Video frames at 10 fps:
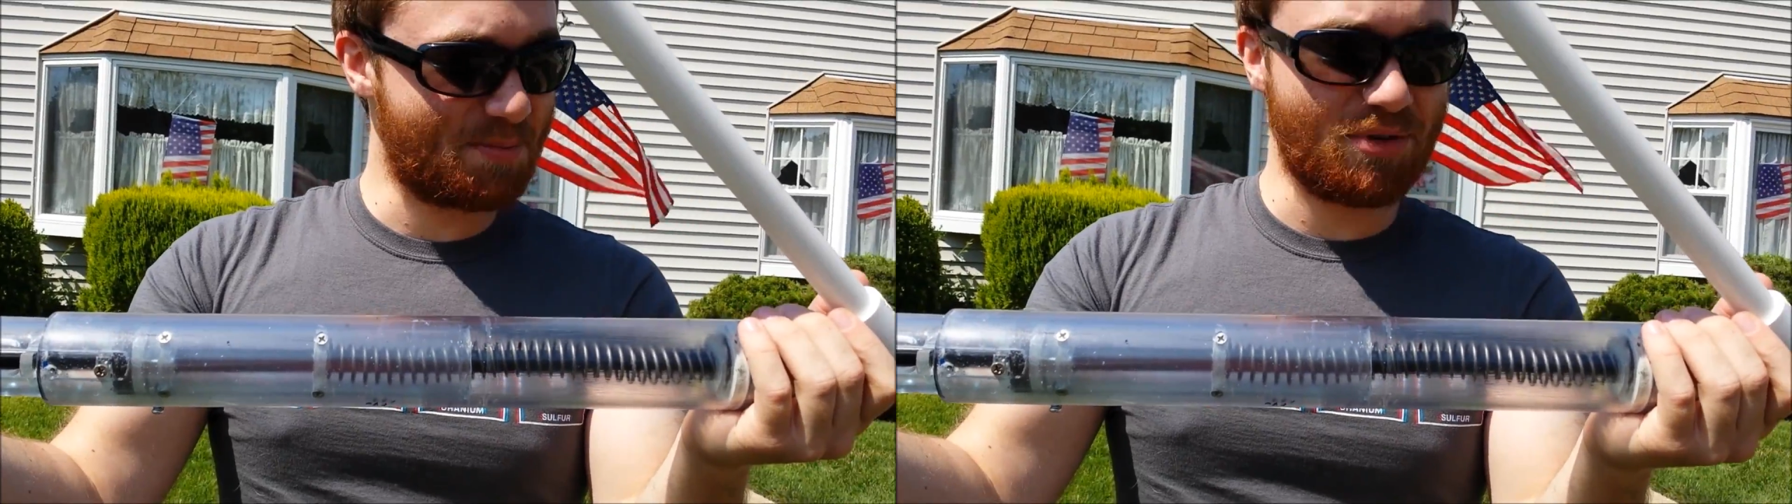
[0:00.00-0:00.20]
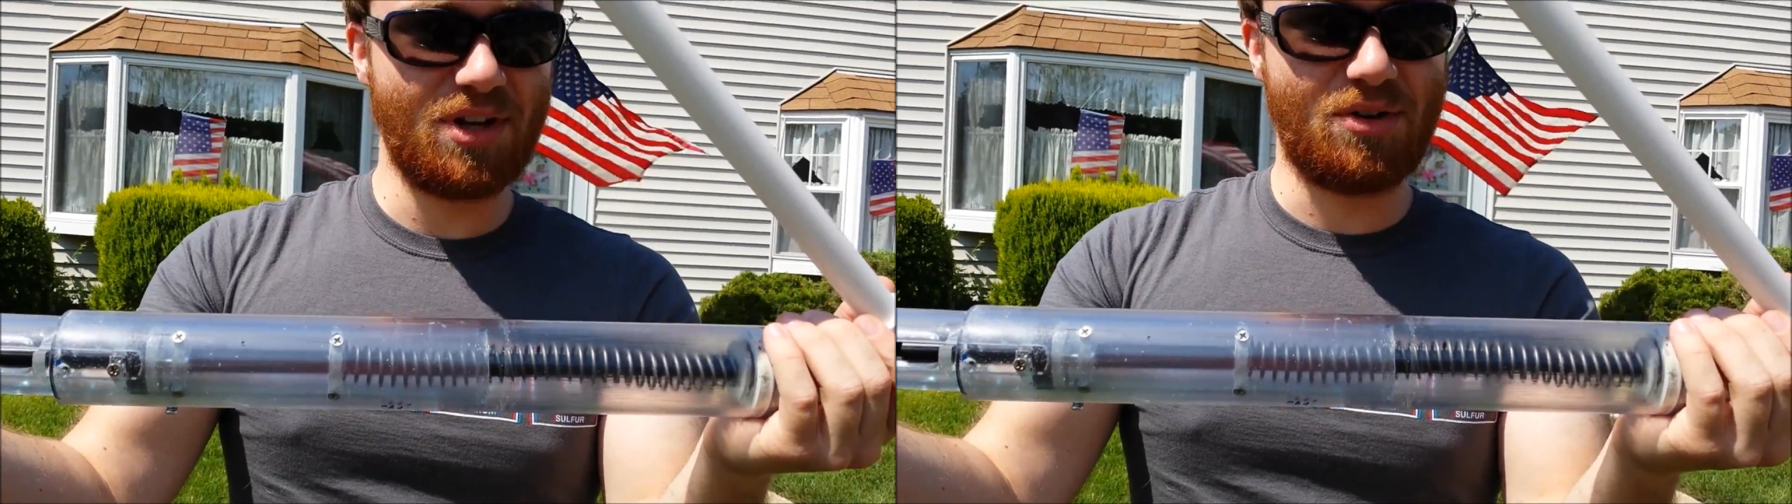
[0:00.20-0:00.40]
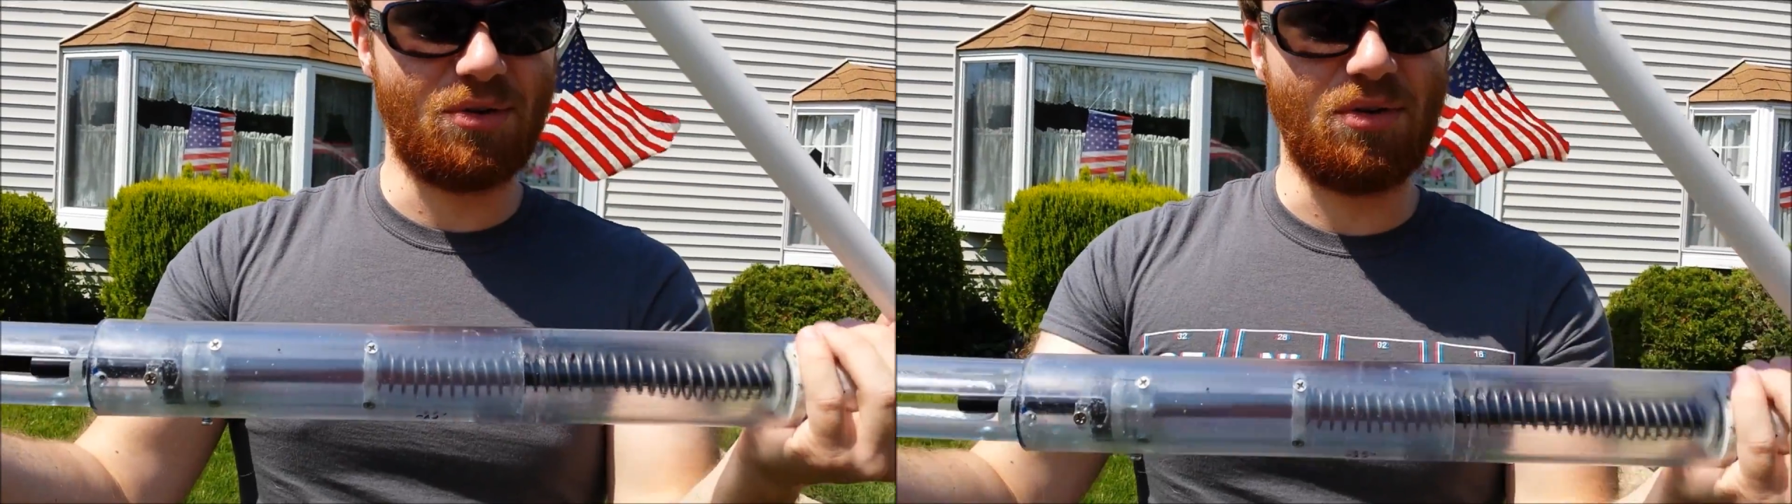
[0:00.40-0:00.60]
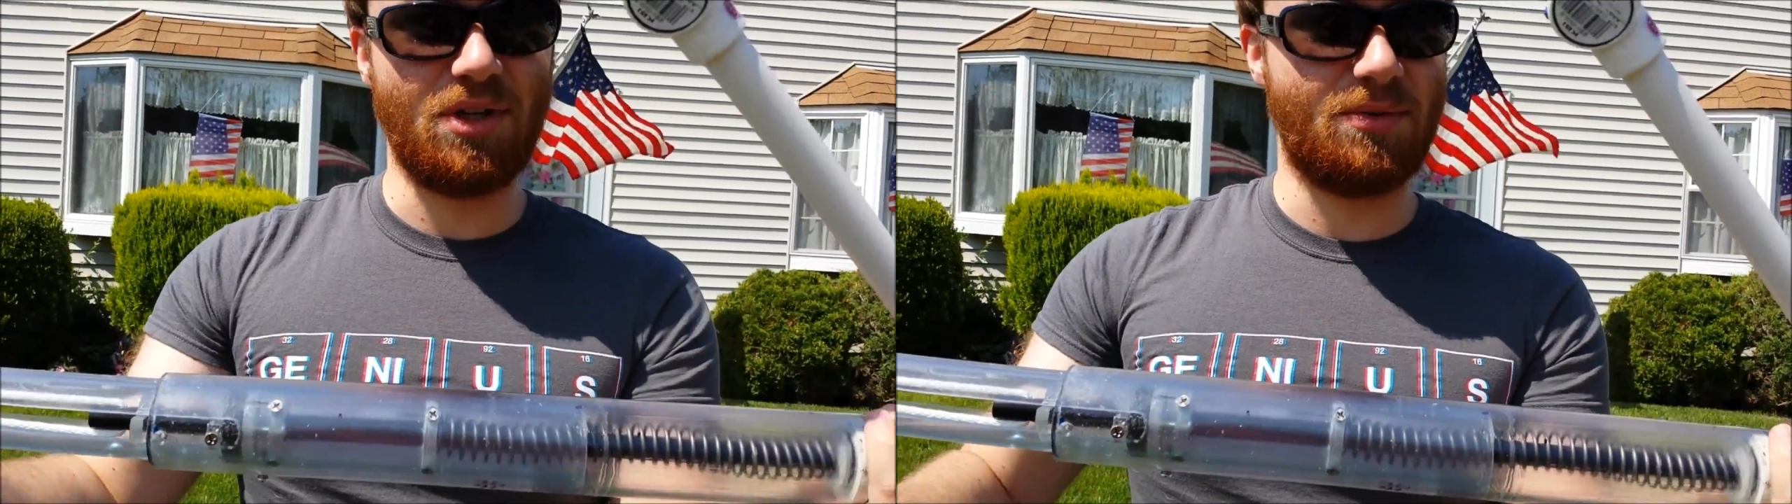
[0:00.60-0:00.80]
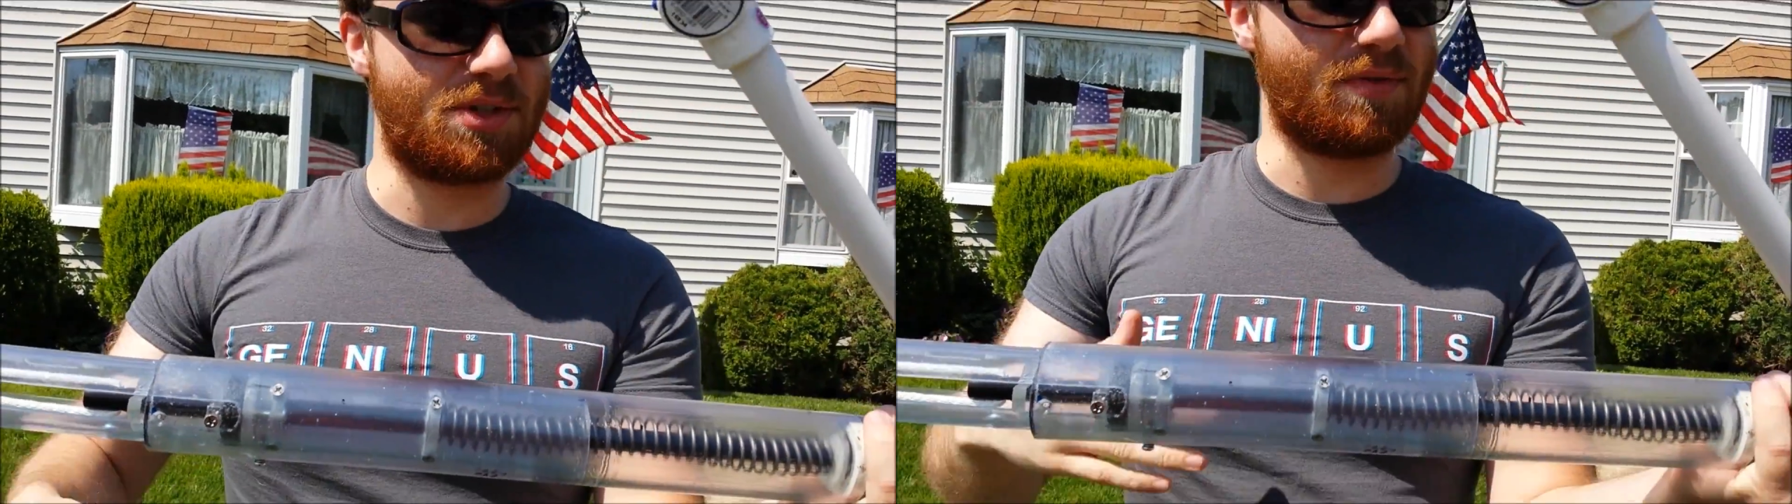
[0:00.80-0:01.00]
pretty
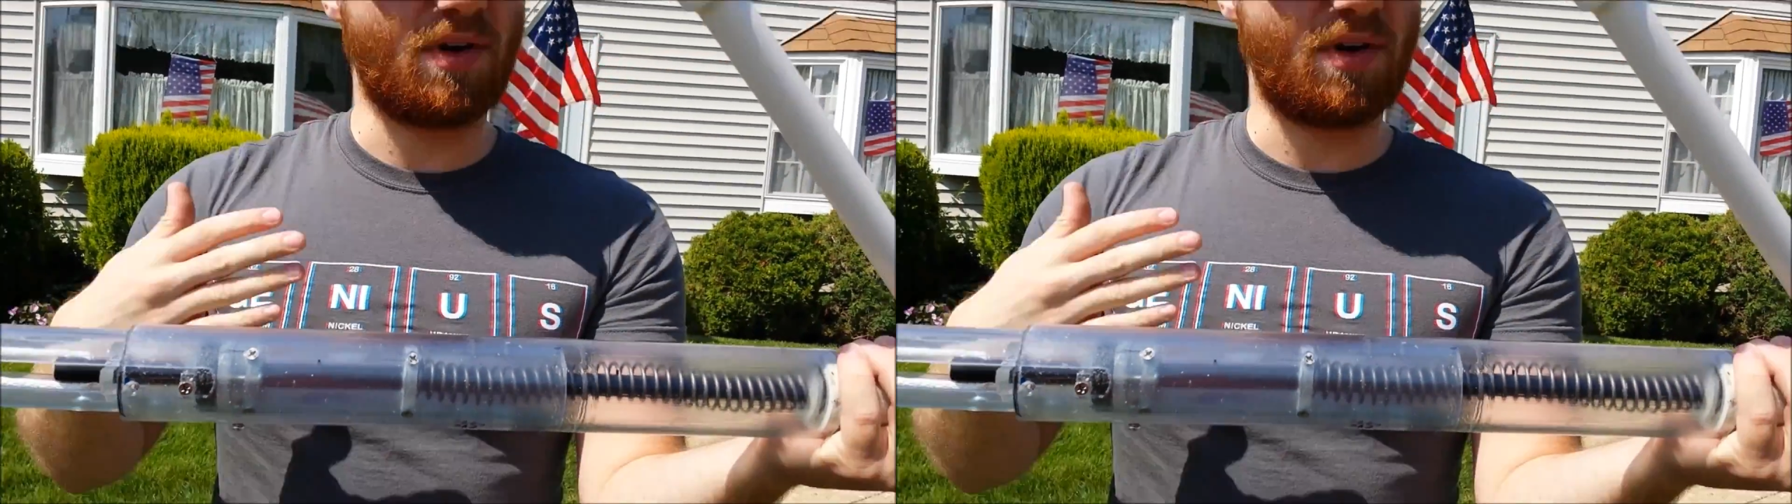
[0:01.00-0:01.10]
cool. It was